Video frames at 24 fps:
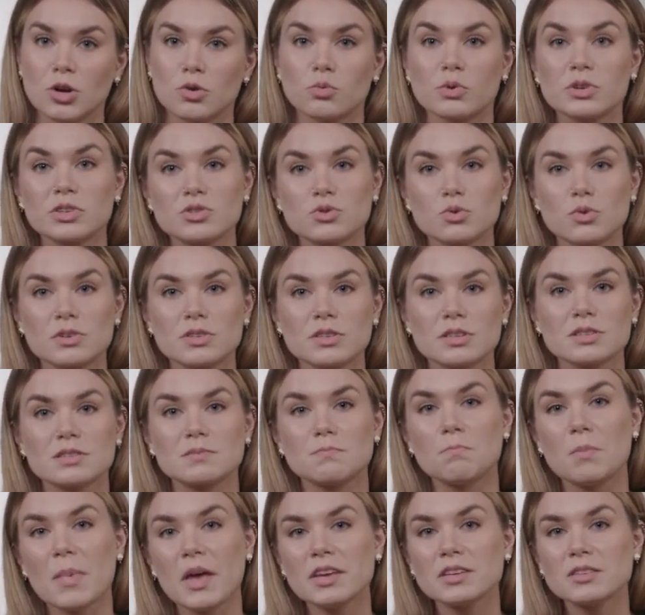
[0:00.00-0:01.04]
resources
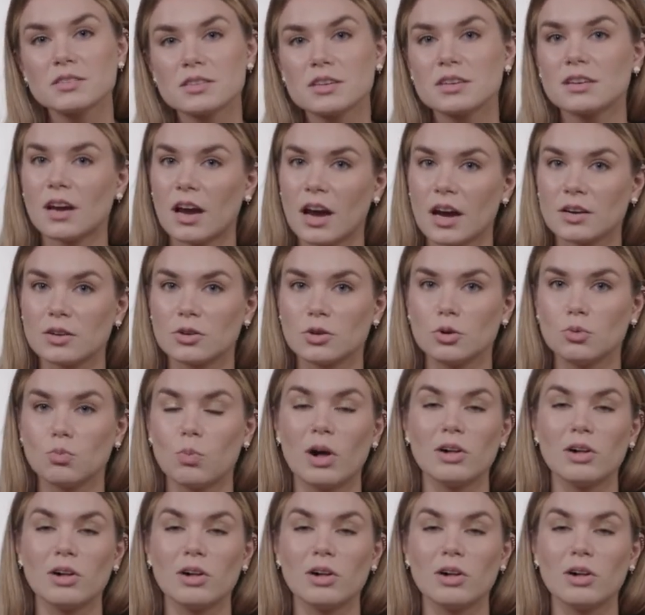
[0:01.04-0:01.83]
may sit idle